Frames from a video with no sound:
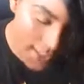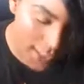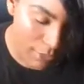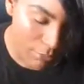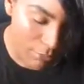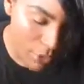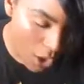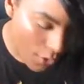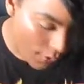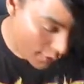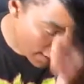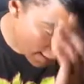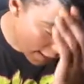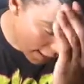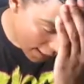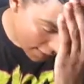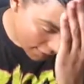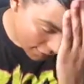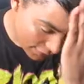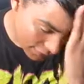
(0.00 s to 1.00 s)
keep going
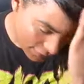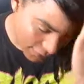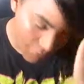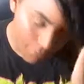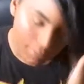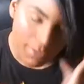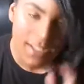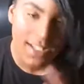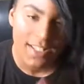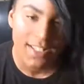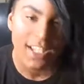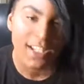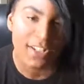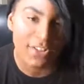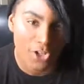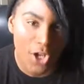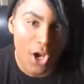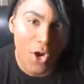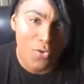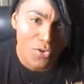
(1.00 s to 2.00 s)
at it, but he's like,
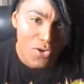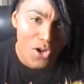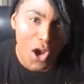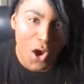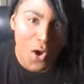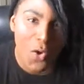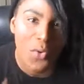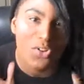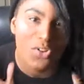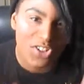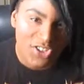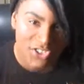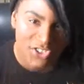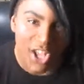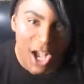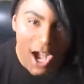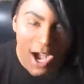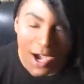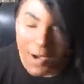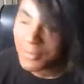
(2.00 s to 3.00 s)
no,
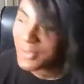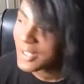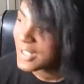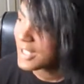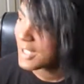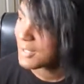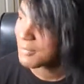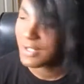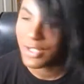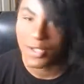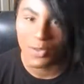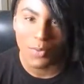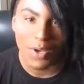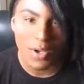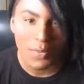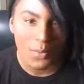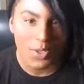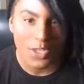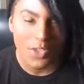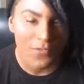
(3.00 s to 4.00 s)
stop. I'm like,
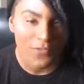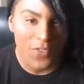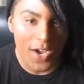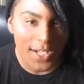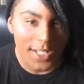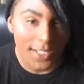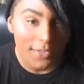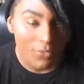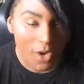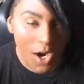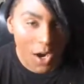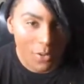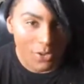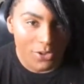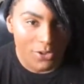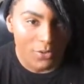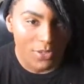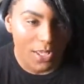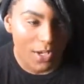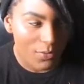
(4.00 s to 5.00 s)
what the fuck is wrong
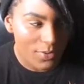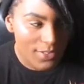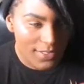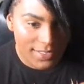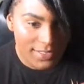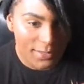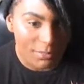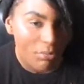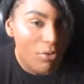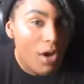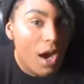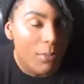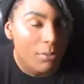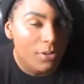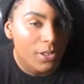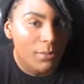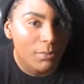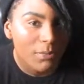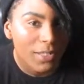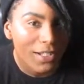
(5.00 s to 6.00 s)
with you? Like, what is the
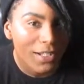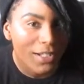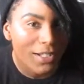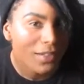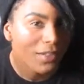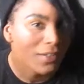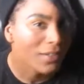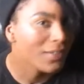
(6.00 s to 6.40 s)
problem? Like,